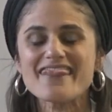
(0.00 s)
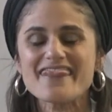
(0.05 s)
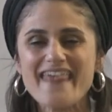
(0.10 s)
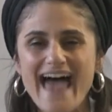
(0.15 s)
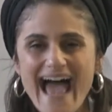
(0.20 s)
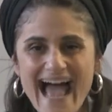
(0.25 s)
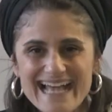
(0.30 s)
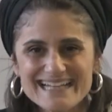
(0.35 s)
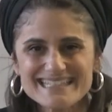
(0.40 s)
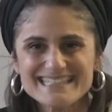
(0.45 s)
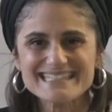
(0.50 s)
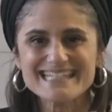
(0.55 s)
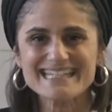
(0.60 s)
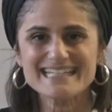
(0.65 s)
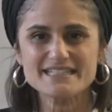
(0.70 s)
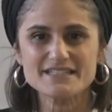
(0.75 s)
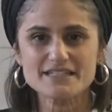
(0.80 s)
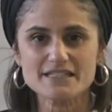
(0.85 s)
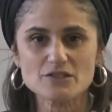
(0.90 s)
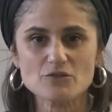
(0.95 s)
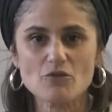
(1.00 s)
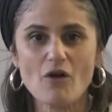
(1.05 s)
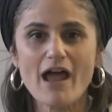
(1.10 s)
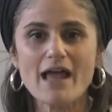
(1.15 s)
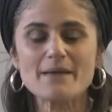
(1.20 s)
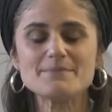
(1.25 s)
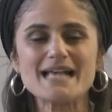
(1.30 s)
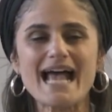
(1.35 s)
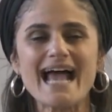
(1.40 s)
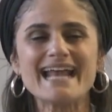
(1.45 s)
That he
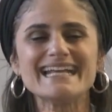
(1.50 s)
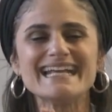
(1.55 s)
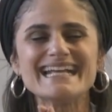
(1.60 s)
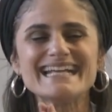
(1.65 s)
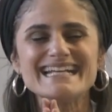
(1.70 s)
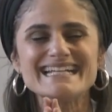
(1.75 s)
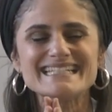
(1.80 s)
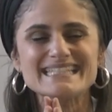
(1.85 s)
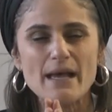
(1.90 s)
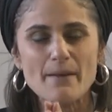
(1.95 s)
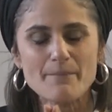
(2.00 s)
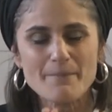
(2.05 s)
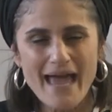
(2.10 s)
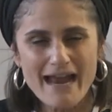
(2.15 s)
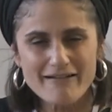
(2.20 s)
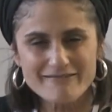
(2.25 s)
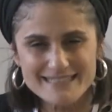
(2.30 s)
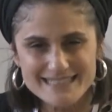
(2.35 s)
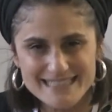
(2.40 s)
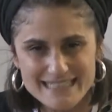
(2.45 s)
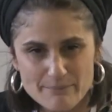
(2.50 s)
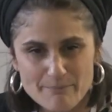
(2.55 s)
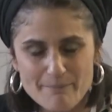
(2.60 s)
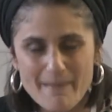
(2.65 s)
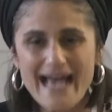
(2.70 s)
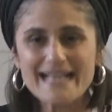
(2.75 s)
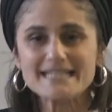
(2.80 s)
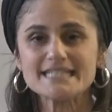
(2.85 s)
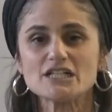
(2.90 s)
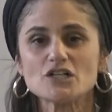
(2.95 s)
describes, and it is a
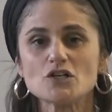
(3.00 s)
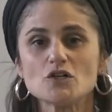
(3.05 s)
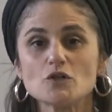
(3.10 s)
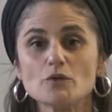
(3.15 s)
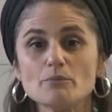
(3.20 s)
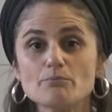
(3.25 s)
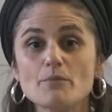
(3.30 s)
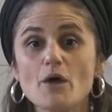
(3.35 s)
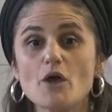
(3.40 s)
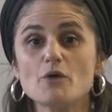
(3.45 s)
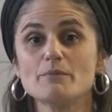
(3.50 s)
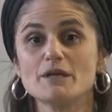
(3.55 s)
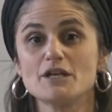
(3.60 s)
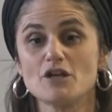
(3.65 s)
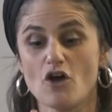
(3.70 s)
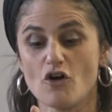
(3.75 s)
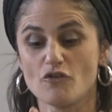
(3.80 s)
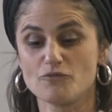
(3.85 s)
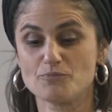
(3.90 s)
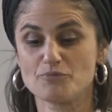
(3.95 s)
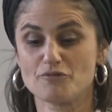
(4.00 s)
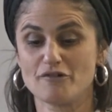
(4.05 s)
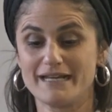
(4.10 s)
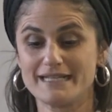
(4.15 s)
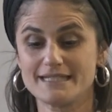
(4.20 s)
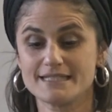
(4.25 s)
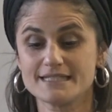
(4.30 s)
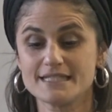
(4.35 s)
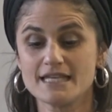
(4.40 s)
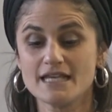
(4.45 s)
paradigmatical moment of
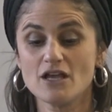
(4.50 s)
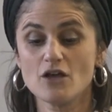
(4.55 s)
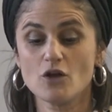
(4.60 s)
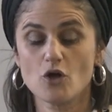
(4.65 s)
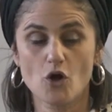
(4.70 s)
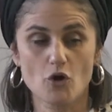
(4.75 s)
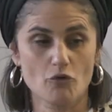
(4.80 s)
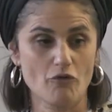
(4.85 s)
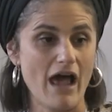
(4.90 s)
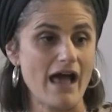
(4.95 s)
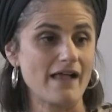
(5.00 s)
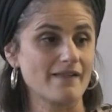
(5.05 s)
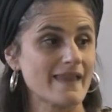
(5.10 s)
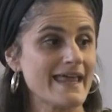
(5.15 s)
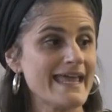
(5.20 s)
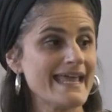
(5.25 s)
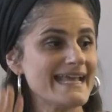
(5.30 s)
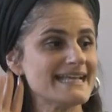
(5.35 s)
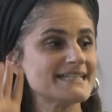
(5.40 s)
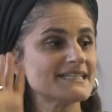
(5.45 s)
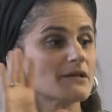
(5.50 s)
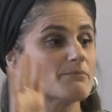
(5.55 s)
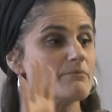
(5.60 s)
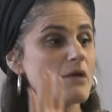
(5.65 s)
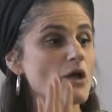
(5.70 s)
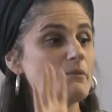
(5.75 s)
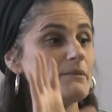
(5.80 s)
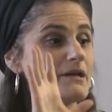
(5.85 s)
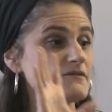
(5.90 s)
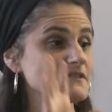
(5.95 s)
Brit Goral. It's a
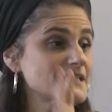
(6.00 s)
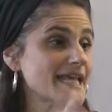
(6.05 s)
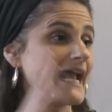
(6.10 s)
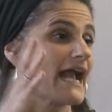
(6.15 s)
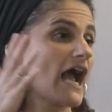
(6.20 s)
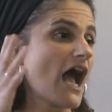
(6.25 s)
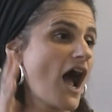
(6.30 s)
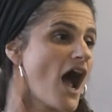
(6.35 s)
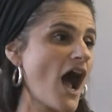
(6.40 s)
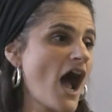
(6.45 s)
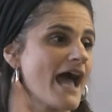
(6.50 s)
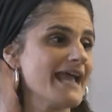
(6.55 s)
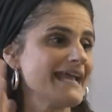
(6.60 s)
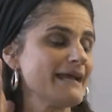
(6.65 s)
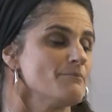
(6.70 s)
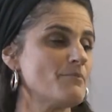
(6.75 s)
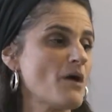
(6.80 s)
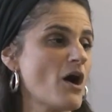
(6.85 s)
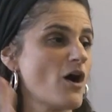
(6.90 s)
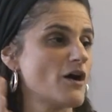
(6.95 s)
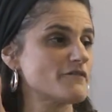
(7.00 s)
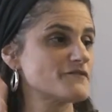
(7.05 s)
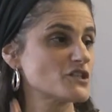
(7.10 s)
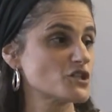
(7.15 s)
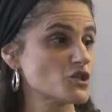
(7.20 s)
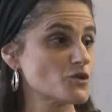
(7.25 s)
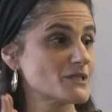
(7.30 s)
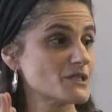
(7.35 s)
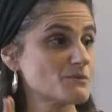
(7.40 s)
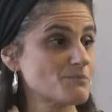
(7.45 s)
moment of saying, I am part of the
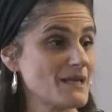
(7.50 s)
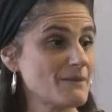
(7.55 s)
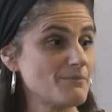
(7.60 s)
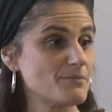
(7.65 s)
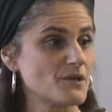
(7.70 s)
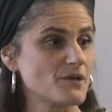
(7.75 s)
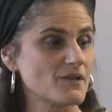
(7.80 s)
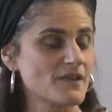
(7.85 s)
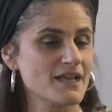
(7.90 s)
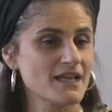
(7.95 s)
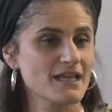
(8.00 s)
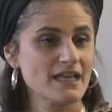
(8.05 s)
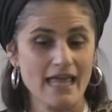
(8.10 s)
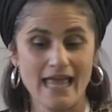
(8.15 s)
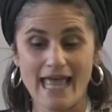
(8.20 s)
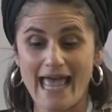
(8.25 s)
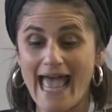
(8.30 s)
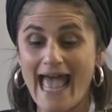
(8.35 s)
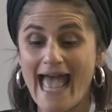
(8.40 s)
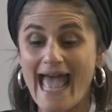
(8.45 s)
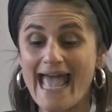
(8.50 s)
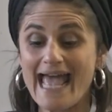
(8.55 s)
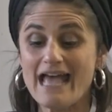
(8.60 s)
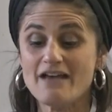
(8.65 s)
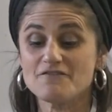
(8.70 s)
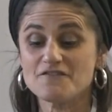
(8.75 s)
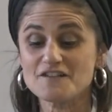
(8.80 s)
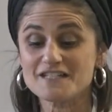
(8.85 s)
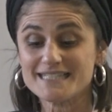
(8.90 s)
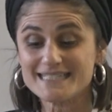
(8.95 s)
Jewish people.
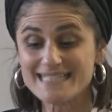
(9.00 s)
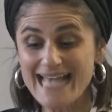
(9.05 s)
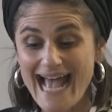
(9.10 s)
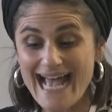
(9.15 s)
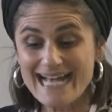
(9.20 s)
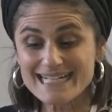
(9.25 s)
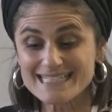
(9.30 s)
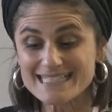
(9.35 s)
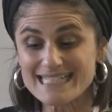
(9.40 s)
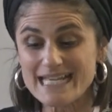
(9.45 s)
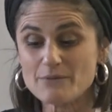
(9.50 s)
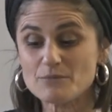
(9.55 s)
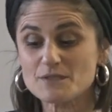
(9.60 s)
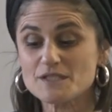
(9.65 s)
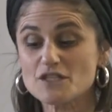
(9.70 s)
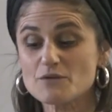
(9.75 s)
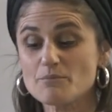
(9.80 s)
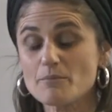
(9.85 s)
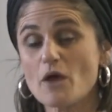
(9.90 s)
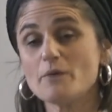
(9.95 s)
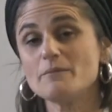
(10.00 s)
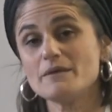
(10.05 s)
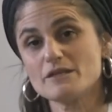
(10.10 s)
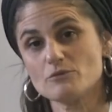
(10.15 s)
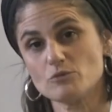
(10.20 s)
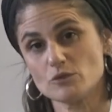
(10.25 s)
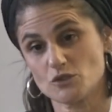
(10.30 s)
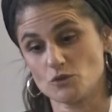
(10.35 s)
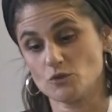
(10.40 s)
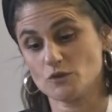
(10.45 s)
For Sachs, it was the moment
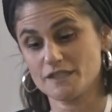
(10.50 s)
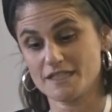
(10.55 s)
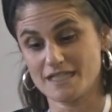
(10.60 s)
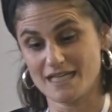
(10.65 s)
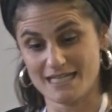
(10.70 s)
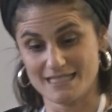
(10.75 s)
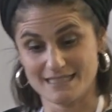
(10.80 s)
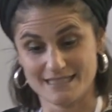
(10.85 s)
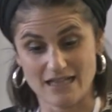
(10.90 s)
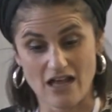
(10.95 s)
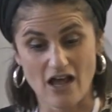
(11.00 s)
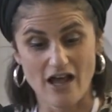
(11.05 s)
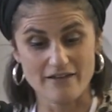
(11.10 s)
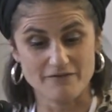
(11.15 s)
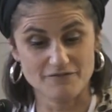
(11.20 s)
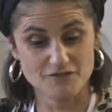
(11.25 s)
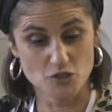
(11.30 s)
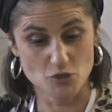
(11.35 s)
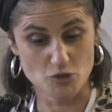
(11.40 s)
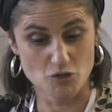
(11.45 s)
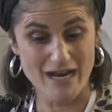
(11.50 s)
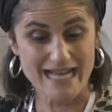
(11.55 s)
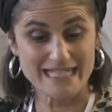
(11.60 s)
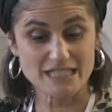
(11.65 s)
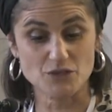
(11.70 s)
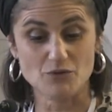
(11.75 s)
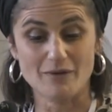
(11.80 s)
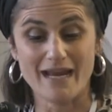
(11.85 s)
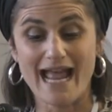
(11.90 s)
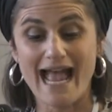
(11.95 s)
that would alter his life
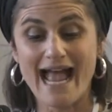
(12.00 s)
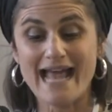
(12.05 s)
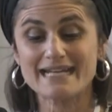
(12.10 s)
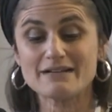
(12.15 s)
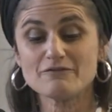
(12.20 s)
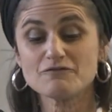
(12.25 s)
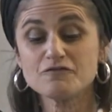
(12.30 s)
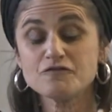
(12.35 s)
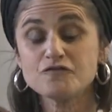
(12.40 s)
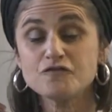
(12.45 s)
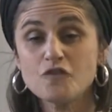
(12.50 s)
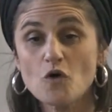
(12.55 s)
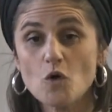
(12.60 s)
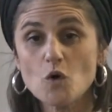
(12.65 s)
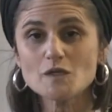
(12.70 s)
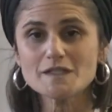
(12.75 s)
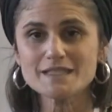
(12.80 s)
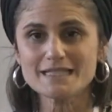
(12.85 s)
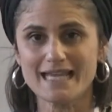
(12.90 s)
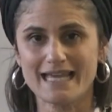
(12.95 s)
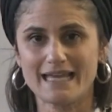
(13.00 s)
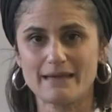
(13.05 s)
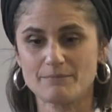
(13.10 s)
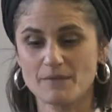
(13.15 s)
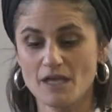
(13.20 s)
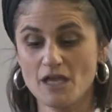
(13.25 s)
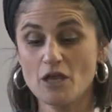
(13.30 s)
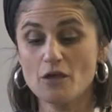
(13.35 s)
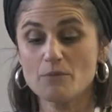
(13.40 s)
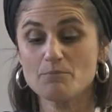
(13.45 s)
trajectory and force him